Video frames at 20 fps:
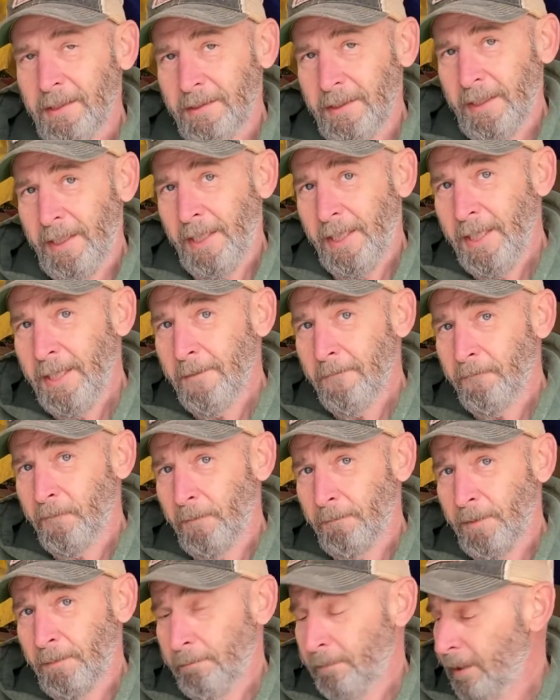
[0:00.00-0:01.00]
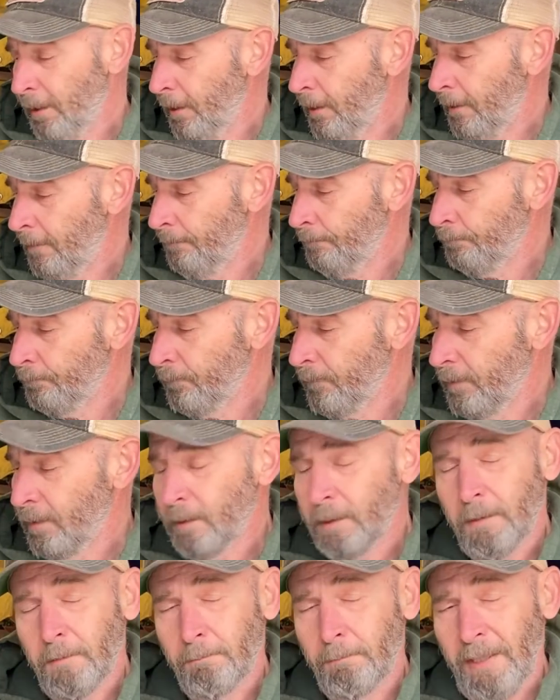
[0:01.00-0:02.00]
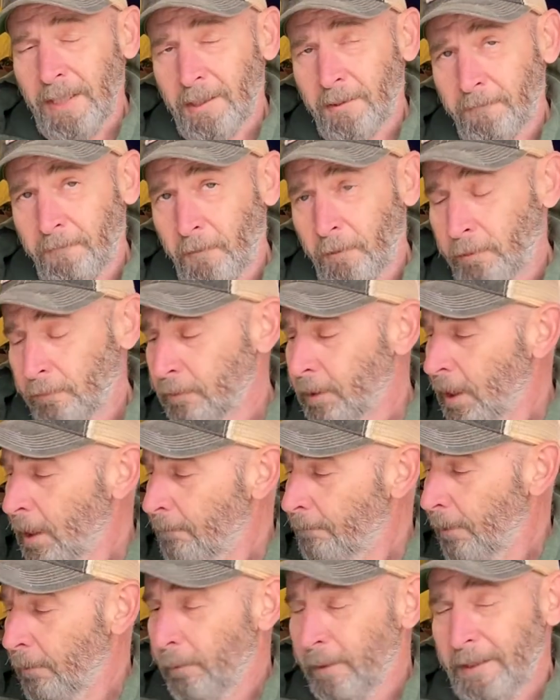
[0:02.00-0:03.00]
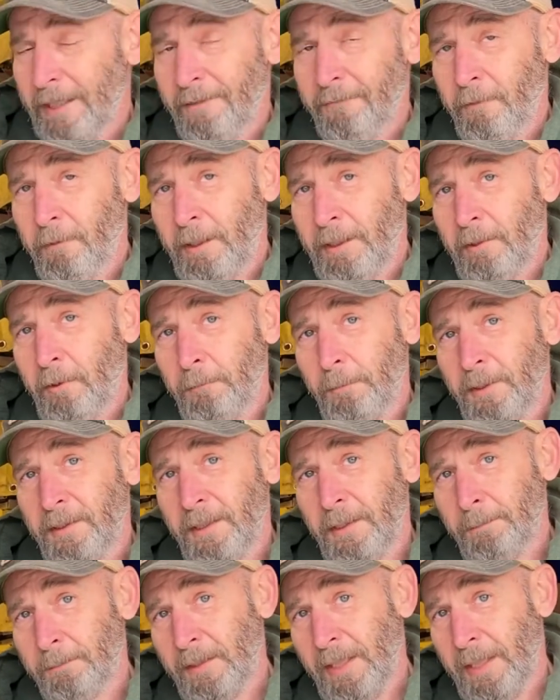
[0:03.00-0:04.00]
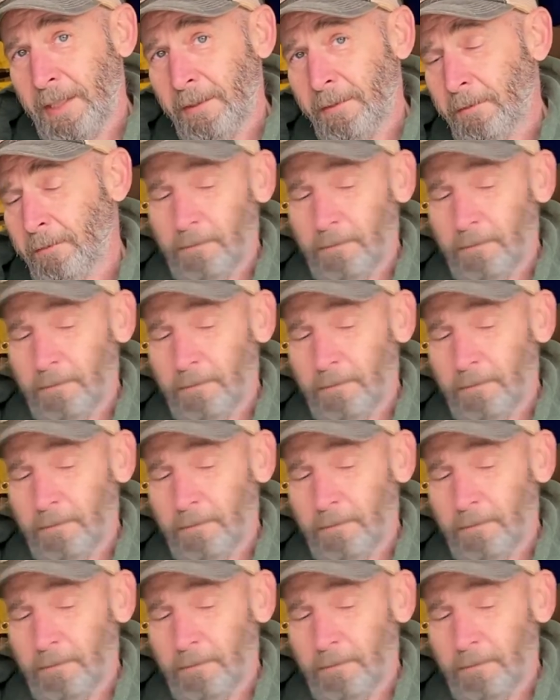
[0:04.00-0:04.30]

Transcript: the heat from the manifold, but whenever I open up that